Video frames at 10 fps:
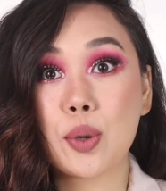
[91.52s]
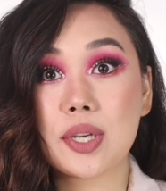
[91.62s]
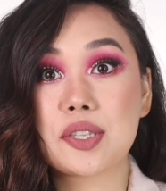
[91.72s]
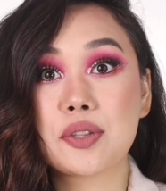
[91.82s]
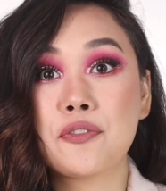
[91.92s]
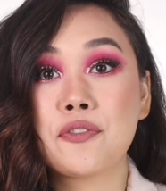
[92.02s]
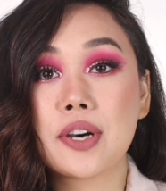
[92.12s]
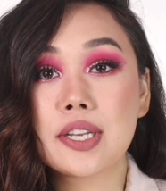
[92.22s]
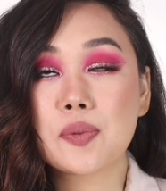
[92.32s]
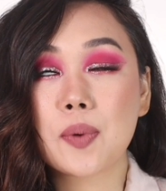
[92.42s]
Okay, so the
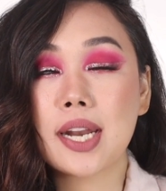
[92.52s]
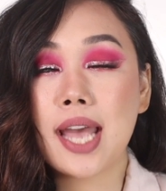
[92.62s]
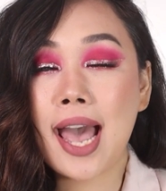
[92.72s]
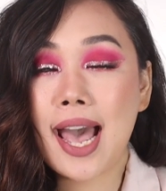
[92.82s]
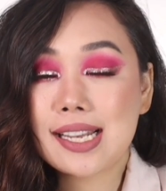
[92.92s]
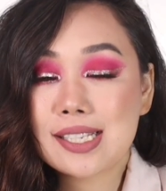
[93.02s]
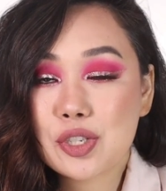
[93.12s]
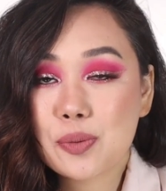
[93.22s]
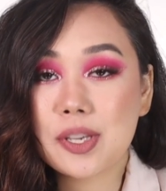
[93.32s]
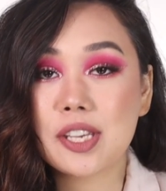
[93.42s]
first one
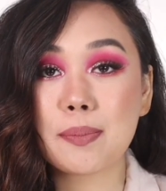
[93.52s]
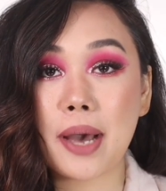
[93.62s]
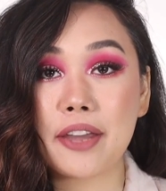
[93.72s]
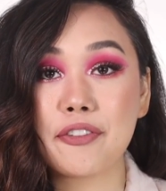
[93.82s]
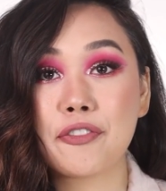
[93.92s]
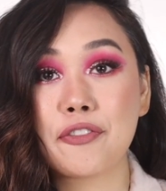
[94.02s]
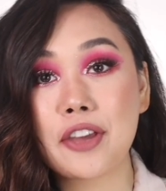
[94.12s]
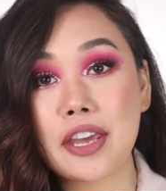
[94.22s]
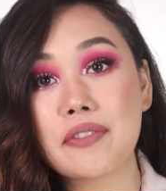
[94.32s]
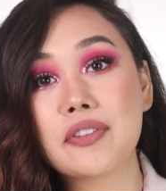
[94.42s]
has to be my
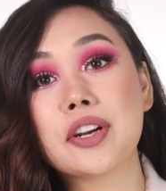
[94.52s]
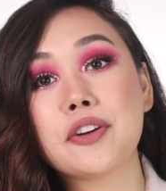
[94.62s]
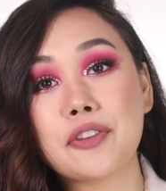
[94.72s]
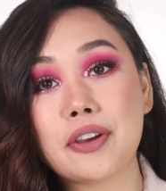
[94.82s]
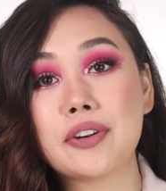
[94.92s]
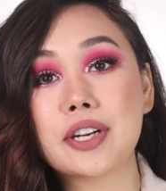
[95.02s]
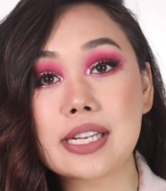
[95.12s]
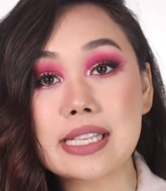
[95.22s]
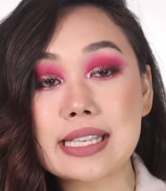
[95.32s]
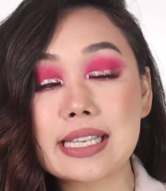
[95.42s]
favorite
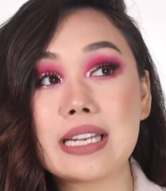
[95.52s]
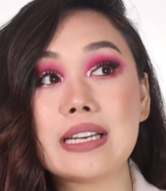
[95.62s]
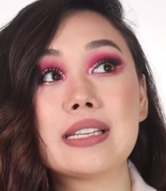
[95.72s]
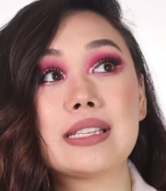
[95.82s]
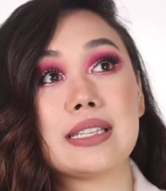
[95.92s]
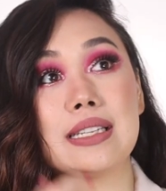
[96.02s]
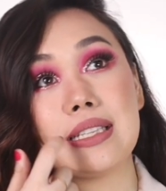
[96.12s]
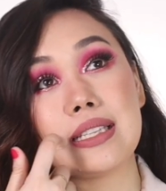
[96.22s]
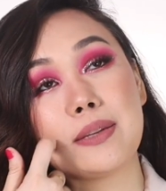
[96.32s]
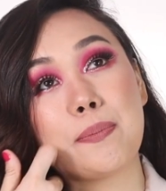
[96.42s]
concealer
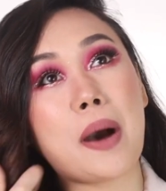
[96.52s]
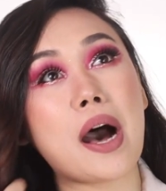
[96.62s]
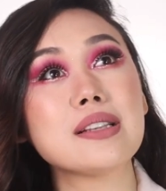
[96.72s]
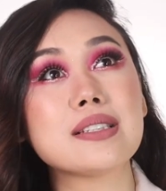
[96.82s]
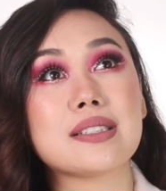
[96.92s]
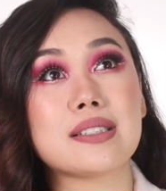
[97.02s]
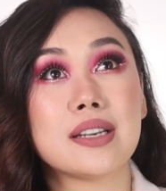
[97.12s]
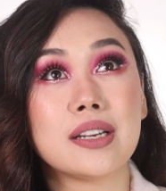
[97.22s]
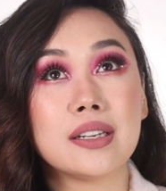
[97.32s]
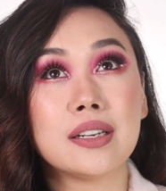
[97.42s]
since the
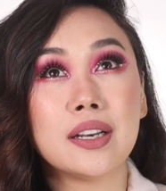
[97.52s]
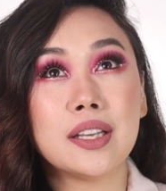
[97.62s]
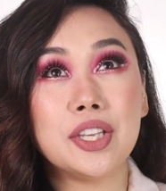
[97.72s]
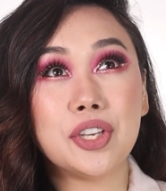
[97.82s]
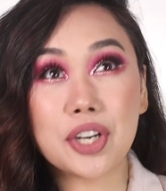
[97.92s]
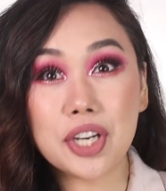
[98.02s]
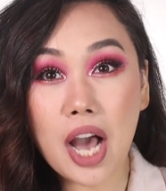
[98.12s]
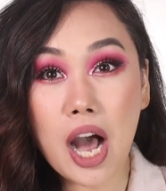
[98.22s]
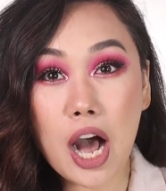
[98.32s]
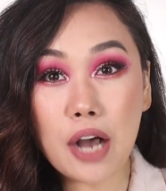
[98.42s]
past year
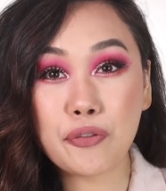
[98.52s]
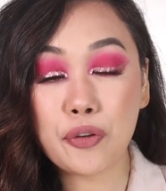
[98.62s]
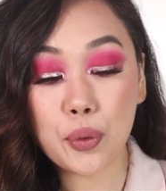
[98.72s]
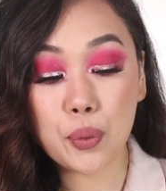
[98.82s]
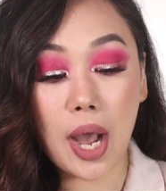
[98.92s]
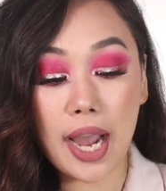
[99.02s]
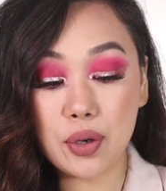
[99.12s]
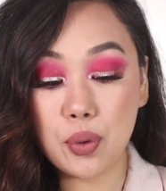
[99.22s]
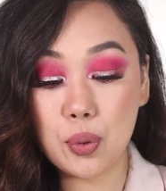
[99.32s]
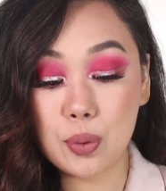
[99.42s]
and a half to,
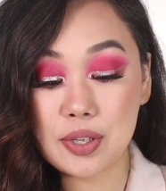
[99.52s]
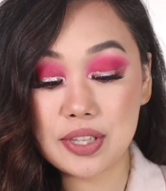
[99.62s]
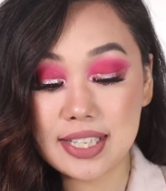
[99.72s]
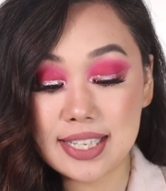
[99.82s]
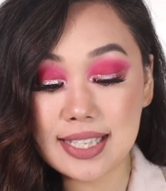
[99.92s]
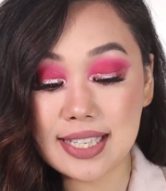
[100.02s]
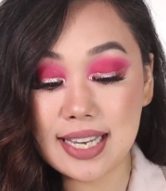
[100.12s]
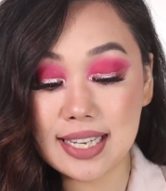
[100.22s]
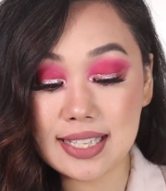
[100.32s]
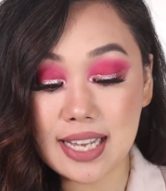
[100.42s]
I don't know. So this
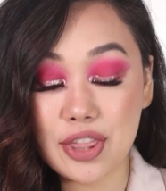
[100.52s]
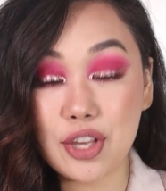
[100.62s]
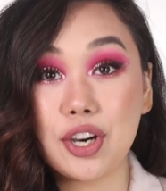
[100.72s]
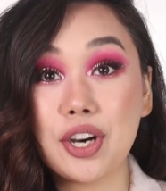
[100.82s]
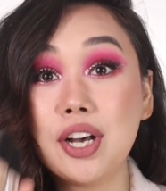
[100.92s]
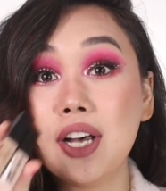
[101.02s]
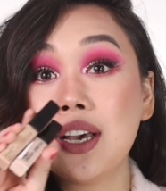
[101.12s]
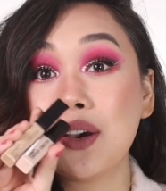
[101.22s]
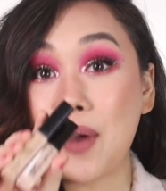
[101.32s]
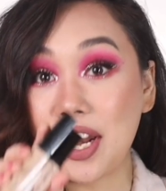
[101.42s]
is the
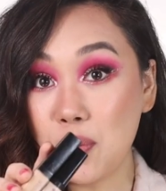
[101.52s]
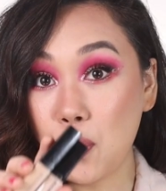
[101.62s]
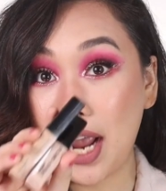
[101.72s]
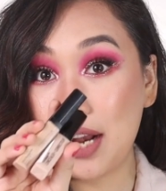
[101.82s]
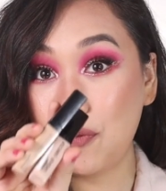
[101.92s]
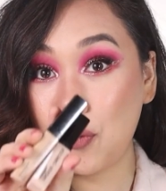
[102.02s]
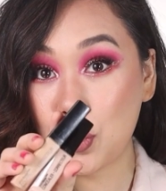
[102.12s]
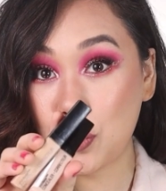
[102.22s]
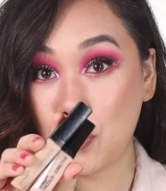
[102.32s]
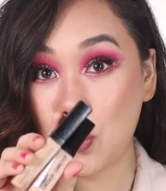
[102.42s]
Wet n Wild
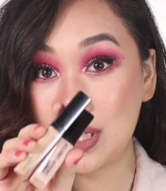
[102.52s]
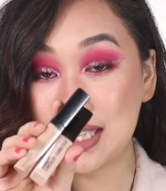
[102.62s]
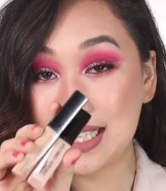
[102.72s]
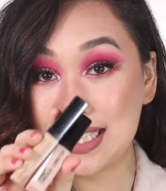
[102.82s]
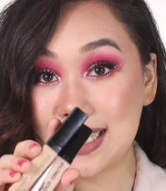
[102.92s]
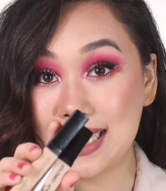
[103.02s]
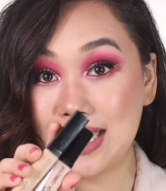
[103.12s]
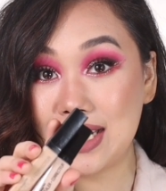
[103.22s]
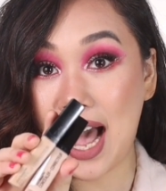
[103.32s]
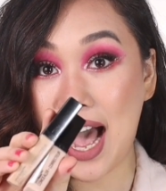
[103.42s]
Photofocus
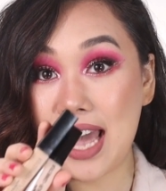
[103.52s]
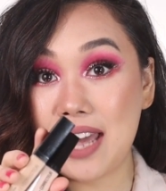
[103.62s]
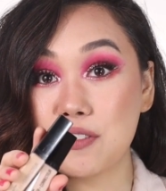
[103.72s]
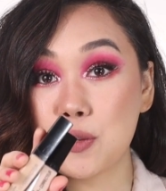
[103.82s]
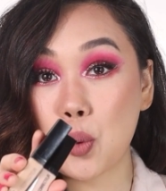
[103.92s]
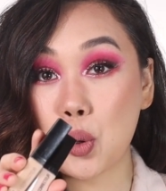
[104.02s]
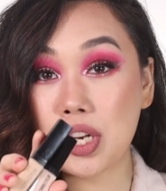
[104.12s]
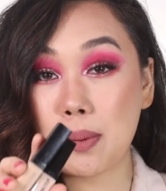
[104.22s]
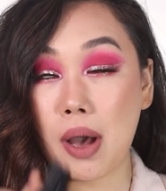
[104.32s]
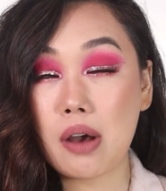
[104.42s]
concealer. I have
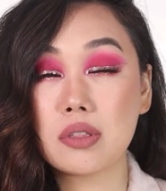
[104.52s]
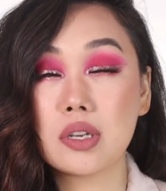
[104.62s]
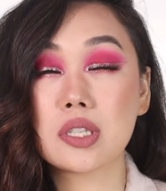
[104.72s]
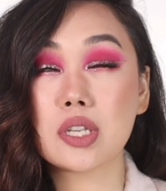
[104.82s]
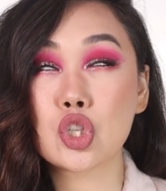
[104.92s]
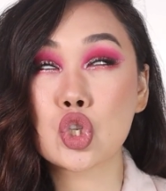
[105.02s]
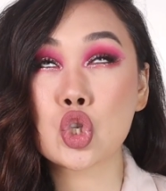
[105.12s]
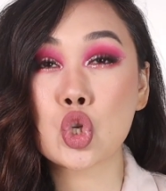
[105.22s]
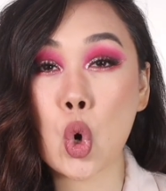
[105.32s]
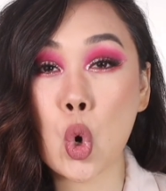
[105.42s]
spoken about this
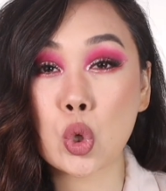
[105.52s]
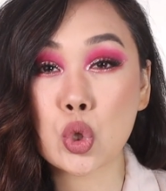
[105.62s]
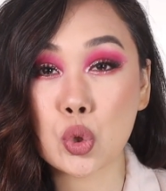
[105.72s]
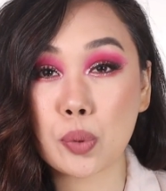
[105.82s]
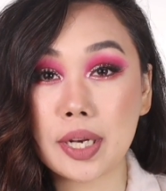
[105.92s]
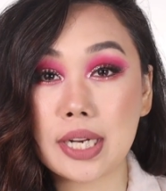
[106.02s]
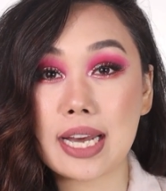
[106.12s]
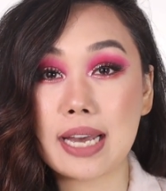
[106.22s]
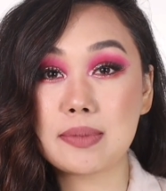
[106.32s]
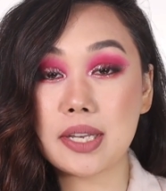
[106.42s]
so
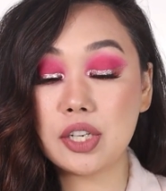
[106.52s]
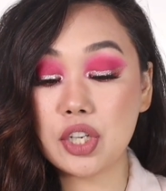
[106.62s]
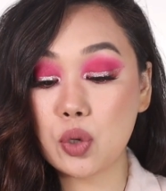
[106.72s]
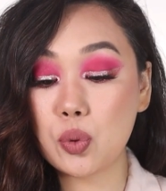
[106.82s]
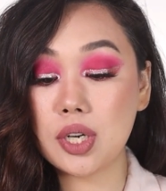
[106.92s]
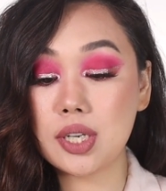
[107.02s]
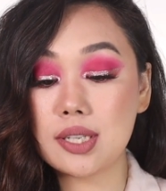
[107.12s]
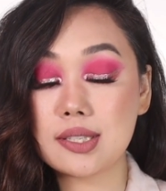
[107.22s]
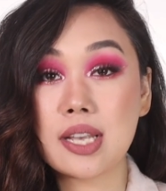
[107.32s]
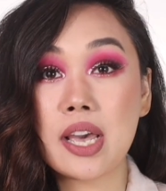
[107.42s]
many times. I
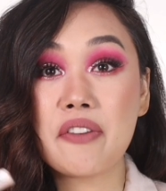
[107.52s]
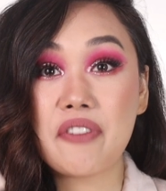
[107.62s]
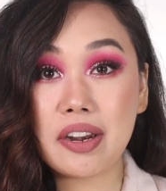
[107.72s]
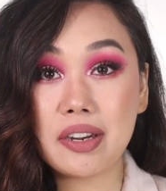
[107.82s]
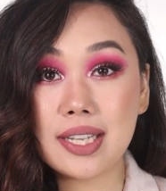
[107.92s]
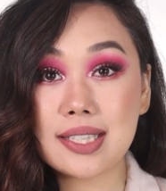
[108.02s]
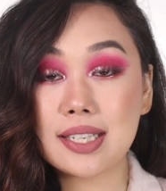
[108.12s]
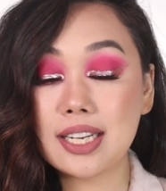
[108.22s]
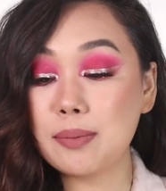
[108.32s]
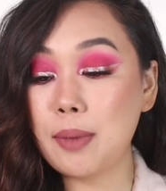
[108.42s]
included this very
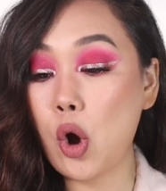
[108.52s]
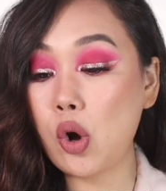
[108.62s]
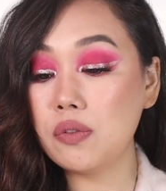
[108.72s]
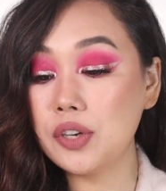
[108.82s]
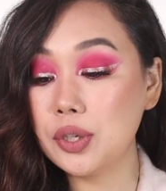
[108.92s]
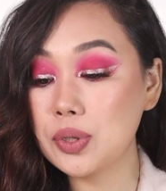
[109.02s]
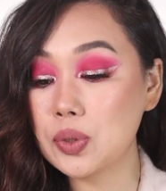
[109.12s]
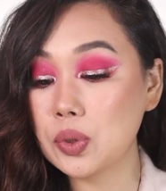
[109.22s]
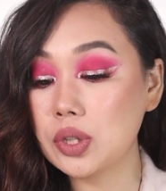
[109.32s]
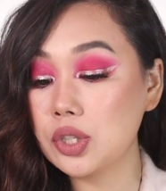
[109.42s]
recently in my haul
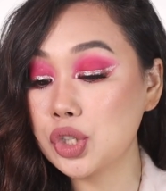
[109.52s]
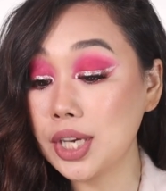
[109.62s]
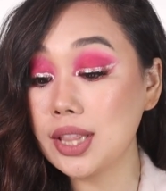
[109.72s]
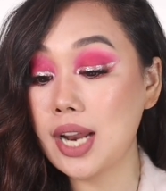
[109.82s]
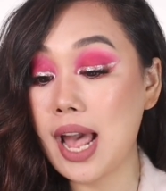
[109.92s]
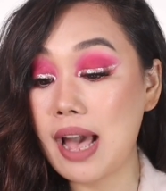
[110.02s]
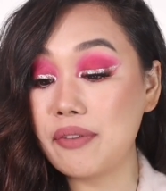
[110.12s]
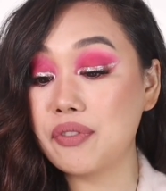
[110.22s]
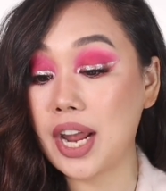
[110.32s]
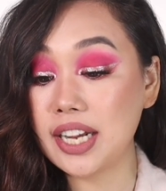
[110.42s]
video. So the shade that I
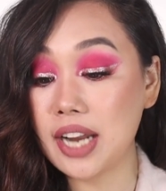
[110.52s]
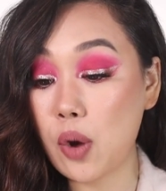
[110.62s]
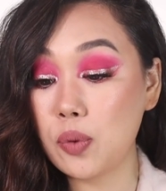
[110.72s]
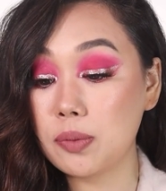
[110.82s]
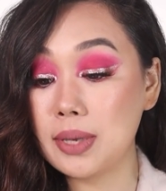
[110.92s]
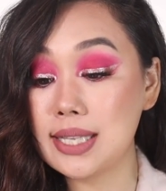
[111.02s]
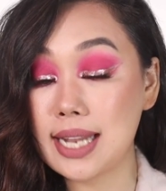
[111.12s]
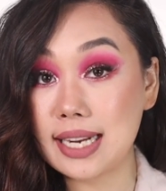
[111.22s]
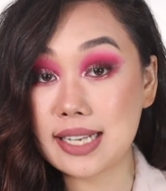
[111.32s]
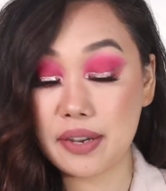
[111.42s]
have right now with me
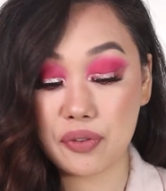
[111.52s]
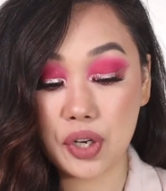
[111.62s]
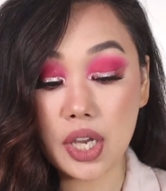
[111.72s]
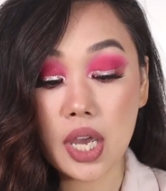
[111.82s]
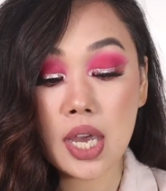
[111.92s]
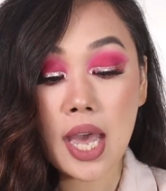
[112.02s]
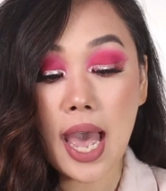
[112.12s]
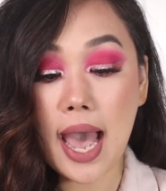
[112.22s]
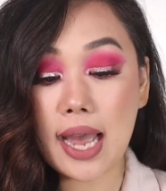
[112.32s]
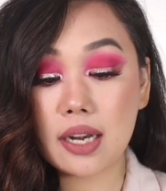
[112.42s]
is light ivory,
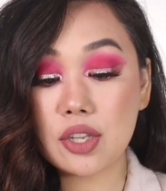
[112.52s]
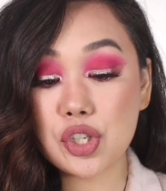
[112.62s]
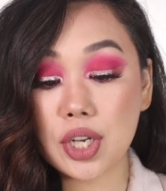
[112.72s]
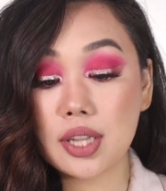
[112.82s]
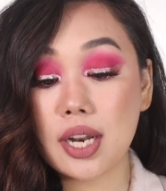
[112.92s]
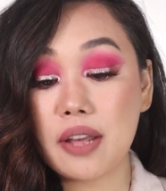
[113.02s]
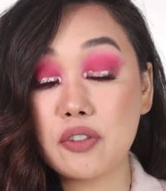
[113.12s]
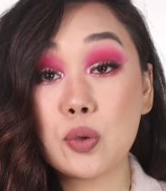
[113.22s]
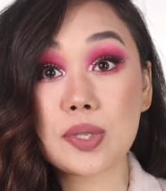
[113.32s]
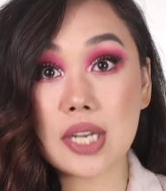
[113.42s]
and the shade that
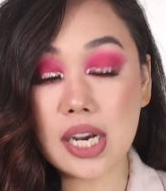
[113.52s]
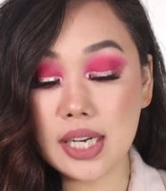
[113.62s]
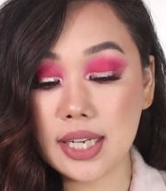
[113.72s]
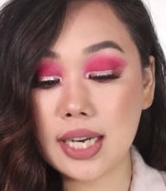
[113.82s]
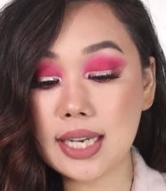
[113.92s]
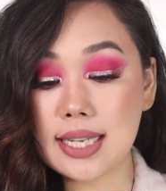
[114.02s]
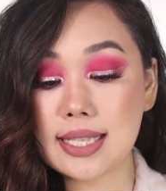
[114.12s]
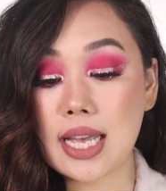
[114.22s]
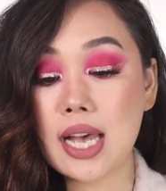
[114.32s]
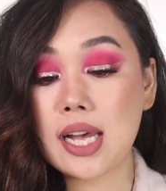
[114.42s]
I've used earlier
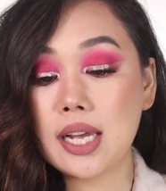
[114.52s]
is